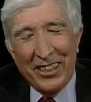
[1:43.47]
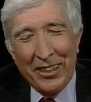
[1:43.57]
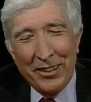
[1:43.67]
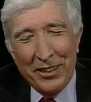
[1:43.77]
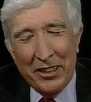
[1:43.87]
I
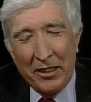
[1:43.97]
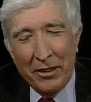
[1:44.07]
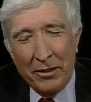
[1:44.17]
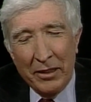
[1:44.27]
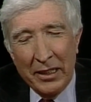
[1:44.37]
chose
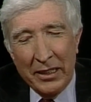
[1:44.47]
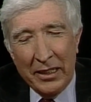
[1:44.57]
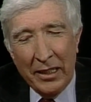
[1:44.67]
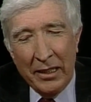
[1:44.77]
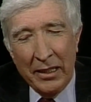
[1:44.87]
to uh,
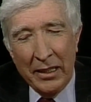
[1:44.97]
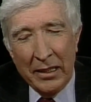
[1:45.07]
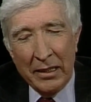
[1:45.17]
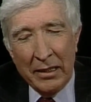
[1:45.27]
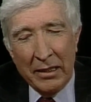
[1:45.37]

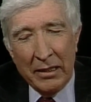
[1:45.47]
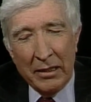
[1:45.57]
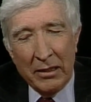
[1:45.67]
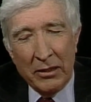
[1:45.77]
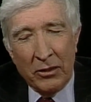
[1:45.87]
study
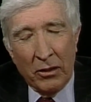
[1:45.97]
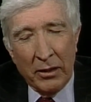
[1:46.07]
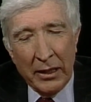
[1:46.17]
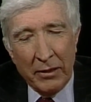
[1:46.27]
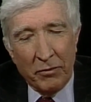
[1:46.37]
uh,
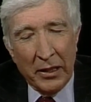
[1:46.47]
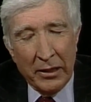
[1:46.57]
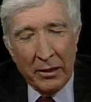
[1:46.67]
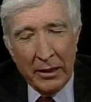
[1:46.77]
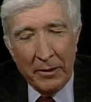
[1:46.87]
drawing,
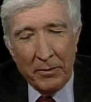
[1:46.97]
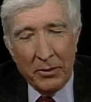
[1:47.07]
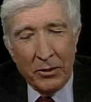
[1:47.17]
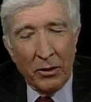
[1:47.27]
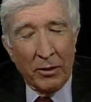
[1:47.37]
fine art,
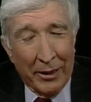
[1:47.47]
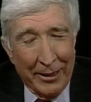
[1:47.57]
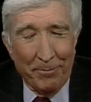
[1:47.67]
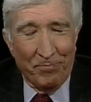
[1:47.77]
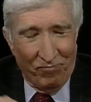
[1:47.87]

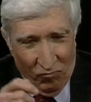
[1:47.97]
art